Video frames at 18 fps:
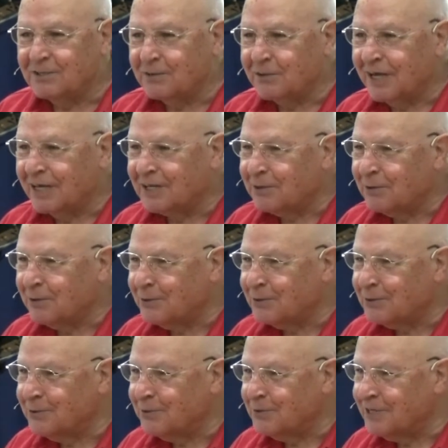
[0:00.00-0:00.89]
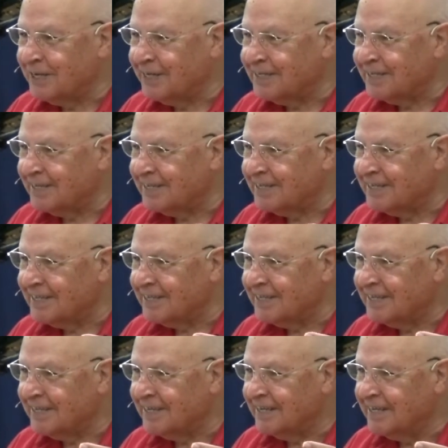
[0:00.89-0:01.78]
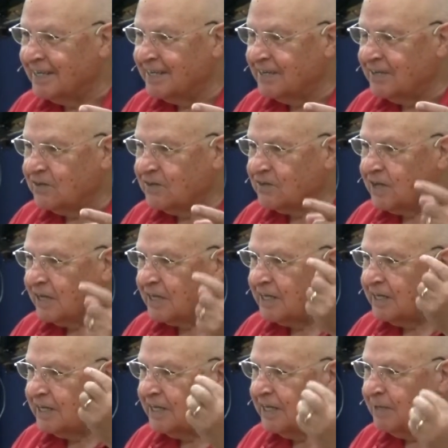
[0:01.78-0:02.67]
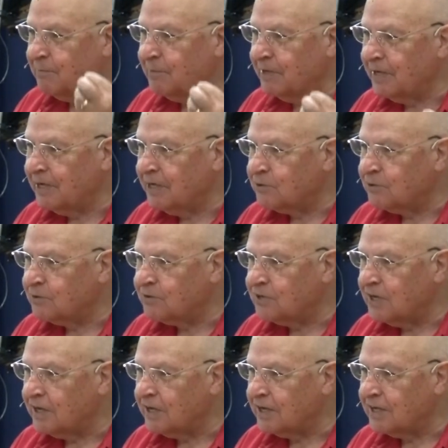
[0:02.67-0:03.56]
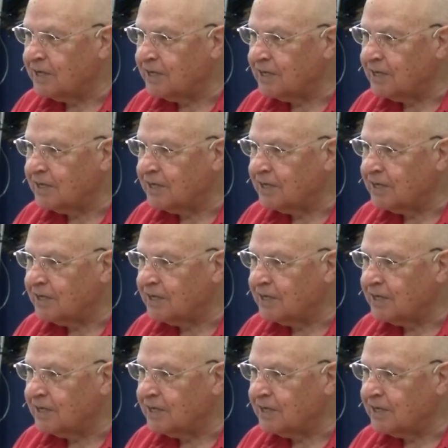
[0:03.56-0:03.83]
to get close to Jesus. Suddenly he began to sink.